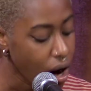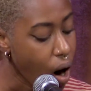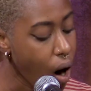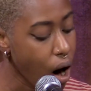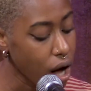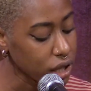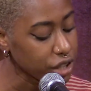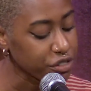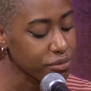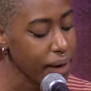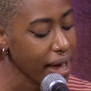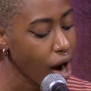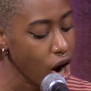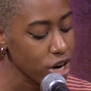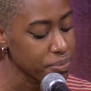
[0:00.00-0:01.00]
All of
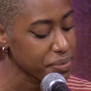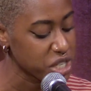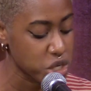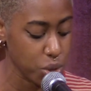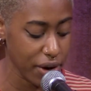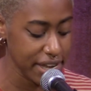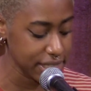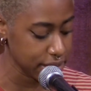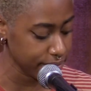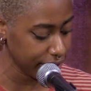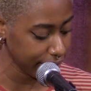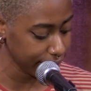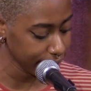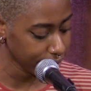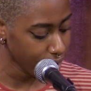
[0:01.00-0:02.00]
my art betrays
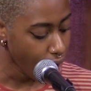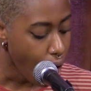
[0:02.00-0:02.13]
me.